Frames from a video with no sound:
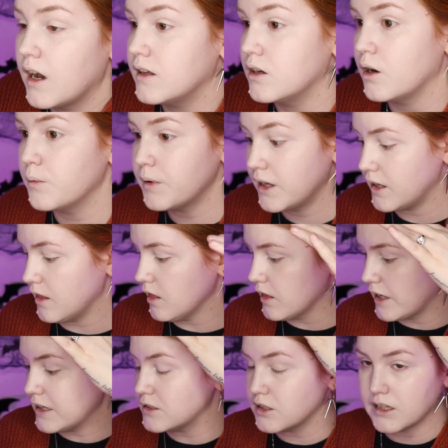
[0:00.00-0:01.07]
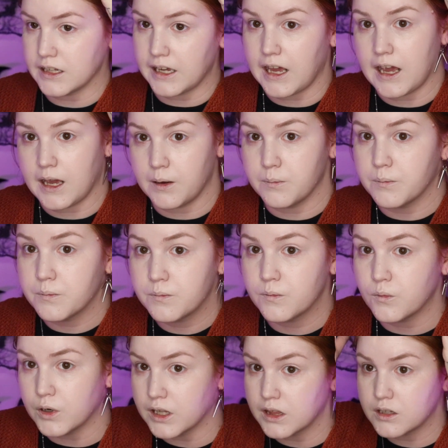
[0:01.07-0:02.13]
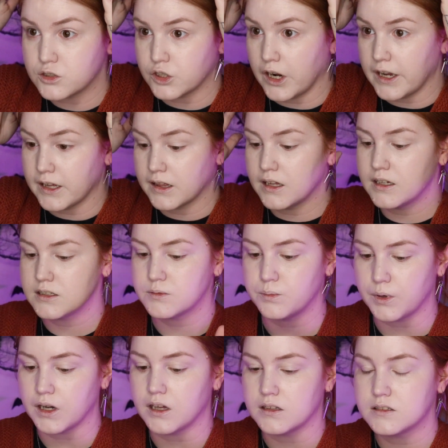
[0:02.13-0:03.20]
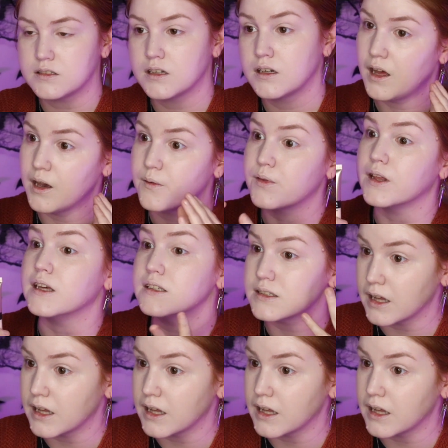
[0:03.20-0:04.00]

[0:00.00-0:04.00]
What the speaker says: I know I'm like late to the game with trying this, but if this